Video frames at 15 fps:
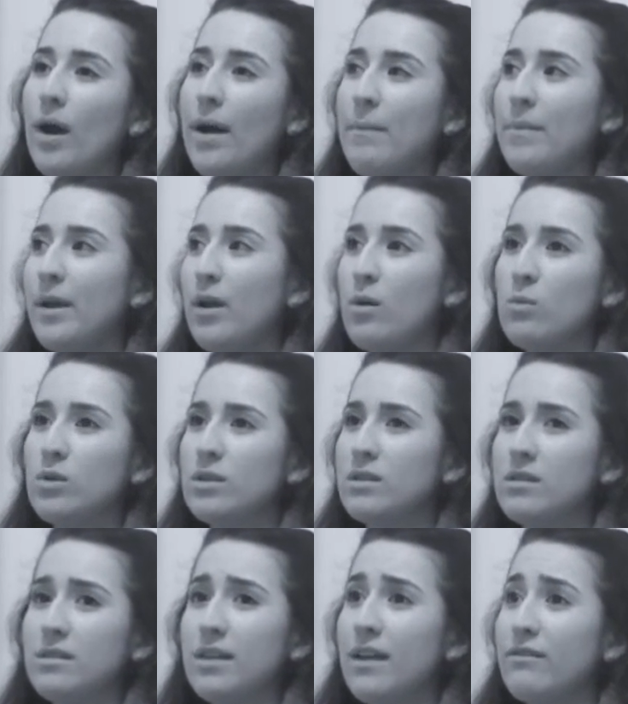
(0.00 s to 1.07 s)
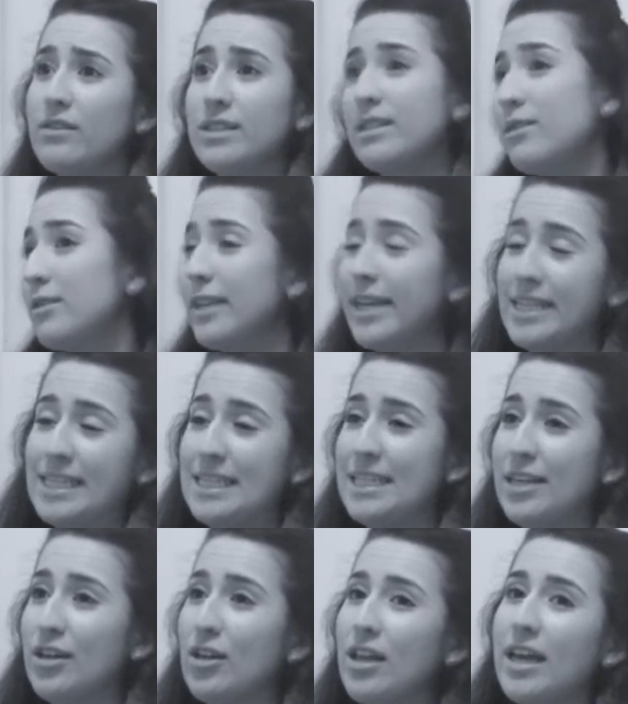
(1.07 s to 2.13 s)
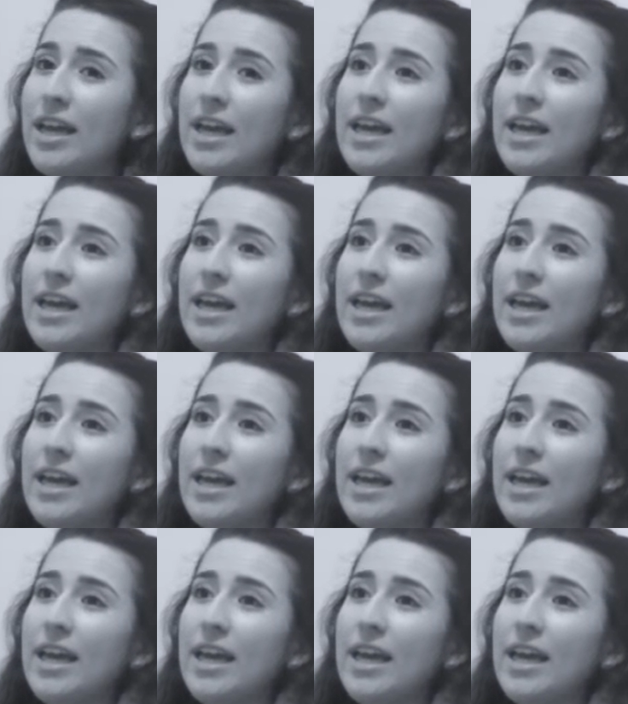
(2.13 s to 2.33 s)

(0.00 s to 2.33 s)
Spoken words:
I'm there almost every single day still.